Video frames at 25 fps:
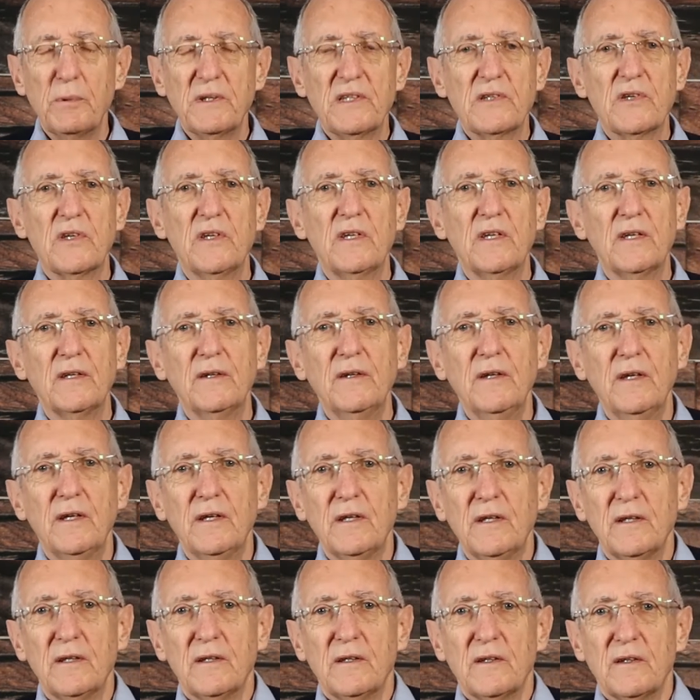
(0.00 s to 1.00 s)
It is a
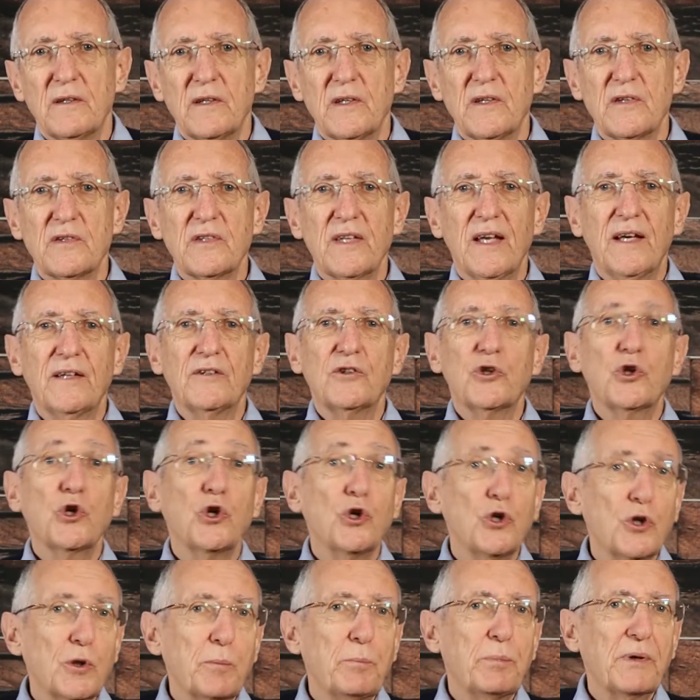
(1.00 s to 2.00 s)
substance naturally
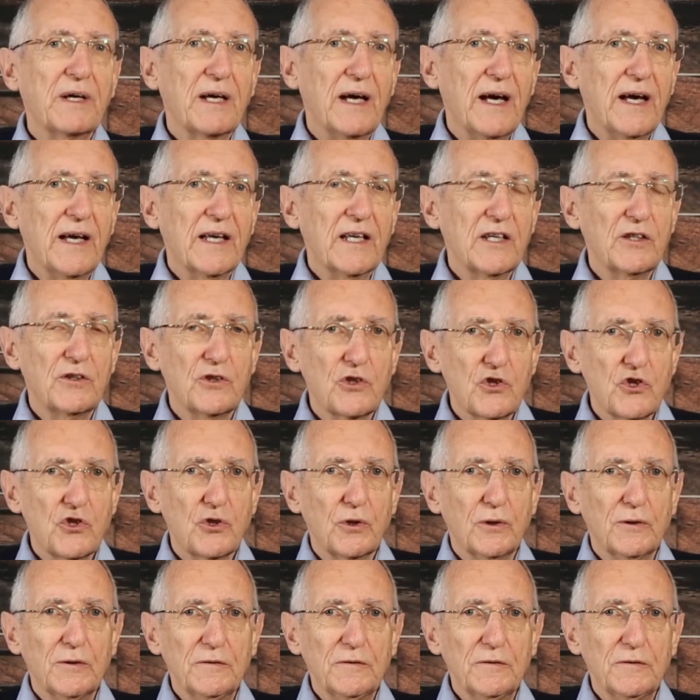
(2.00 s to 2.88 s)
produced in the body,